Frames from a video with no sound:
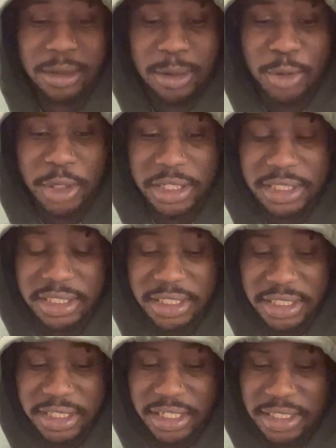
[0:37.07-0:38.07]
My boy,
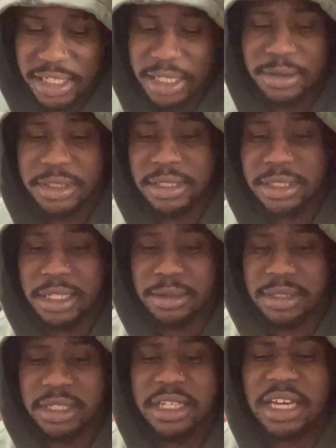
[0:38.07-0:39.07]
consistent type shit.
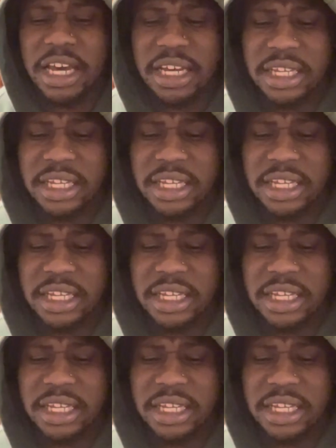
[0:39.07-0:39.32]
He got